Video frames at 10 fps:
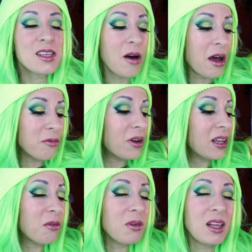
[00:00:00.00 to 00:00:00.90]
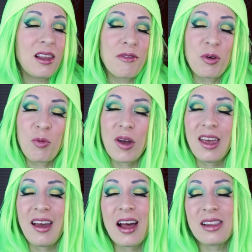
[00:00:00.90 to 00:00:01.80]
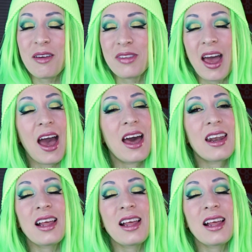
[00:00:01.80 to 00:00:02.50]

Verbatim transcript: So I really, really love the wig. I love the hat.